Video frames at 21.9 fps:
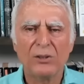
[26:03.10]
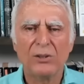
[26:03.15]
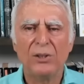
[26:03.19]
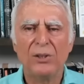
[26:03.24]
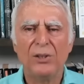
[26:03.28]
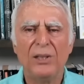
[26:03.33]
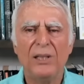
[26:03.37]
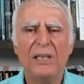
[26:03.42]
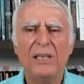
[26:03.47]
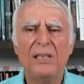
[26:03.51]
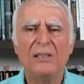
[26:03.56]

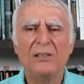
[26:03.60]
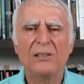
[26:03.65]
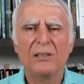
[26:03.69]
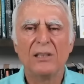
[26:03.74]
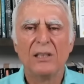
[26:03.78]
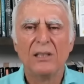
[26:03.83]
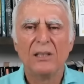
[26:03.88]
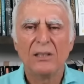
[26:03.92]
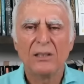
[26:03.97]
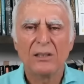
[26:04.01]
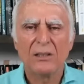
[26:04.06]
to these
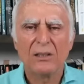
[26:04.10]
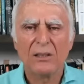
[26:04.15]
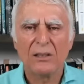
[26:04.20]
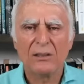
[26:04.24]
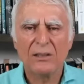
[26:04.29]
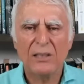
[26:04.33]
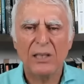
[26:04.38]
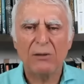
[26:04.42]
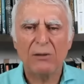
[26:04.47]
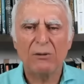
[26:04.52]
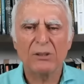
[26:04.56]

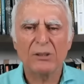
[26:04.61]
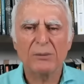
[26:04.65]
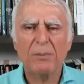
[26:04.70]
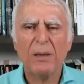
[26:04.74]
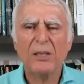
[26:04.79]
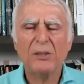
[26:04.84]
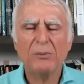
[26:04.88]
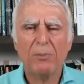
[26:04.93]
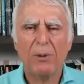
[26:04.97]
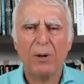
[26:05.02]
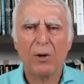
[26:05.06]
secret
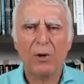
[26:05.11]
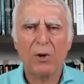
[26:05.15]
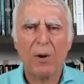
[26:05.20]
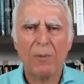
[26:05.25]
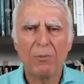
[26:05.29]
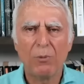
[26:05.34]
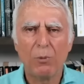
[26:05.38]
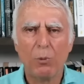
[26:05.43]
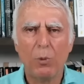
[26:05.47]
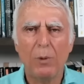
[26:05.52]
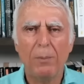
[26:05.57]
space
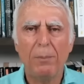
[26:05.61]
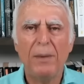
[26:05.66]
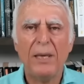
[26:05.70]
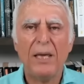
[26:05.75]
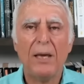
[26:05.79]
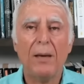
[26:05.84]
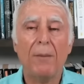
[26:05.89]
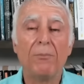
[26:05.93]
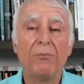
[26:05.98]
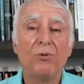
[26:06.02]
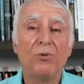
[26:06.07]
programs will
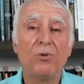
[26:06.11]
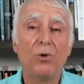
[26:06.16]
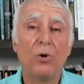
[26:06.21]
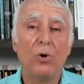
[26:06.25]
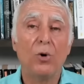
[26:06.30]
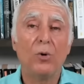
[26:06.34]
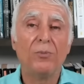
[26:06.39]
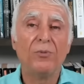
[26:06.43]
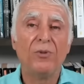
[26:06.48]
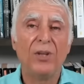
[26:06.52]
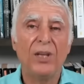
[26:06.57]
be
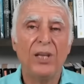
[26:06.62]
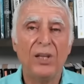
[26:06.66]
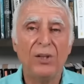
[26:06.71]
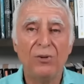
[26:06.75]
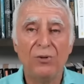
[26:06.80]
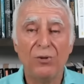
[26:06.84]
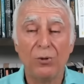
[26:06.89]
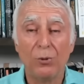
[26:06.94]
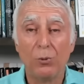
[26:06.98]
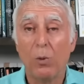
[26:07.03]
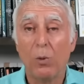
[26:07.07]
absorbed
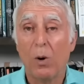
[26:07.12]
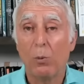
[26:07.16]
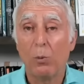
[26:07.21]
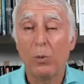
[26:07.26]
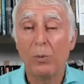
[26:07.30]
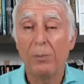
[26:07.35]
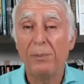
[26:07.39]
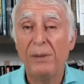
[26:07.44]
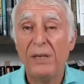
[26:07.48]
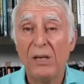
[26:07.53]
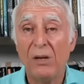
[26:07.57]
into what
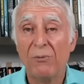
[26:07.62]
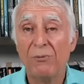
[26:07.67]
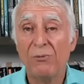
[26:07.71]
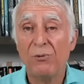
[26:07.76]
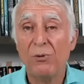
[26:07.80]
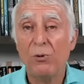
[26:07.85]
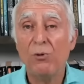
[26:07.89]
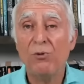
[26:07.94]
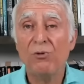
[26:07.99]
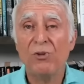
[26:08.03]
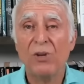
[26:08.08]
will be a
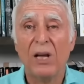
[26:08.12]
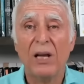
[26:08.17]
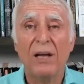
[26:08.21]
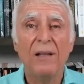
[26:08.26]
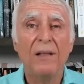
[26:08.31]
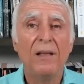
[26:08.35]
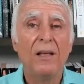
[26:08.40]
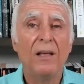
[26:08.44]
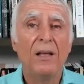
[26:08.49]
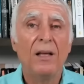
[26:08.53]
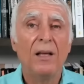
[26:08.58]
future
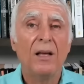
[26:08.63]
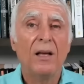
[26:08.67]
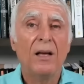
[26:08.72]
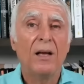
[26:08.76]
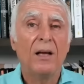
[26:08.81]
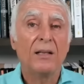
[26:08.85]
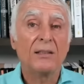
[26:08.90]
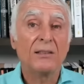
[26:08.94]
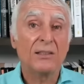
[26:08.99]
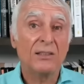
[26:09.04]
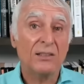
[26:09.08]

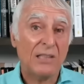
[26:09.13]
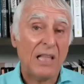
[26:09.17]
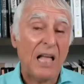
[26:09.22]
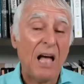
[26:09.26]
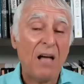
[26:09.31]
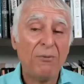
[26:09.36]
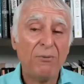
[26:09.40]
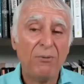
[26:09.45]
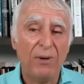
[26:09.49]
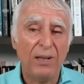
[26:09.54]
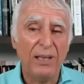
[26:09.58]

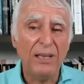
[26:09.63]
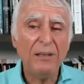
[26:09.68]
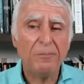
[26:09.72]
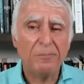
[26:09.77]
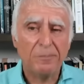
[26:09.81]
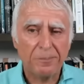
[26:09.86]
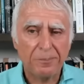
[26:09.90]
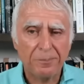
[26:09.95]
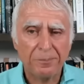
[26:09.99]
Starfleet.